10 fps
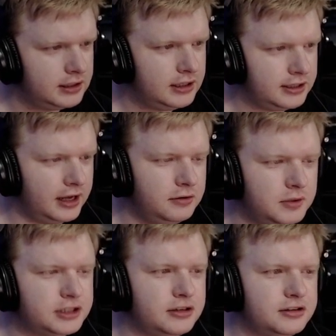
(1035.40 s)
That
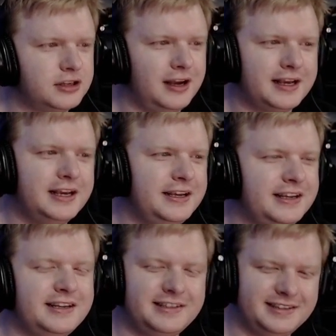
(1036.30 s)
almost looks like
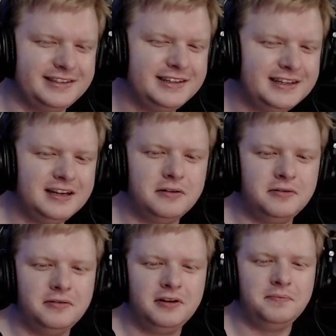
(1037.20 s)

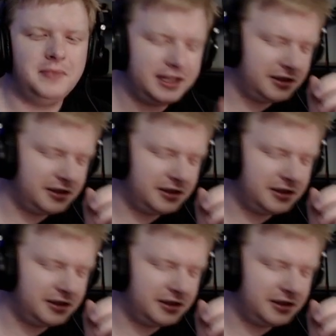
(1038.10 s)
Meet the